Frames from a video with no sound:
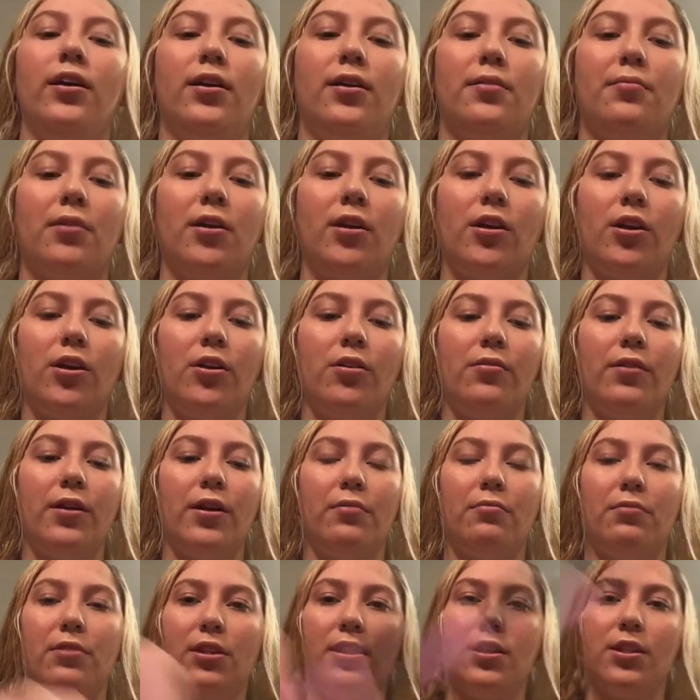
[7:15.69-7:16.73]
And I'm gonna go
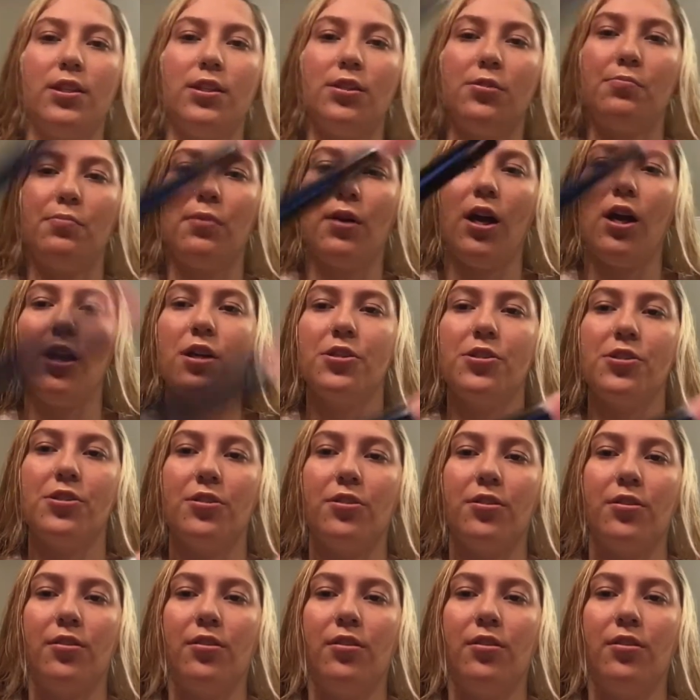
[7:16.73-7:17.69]
in with this brush.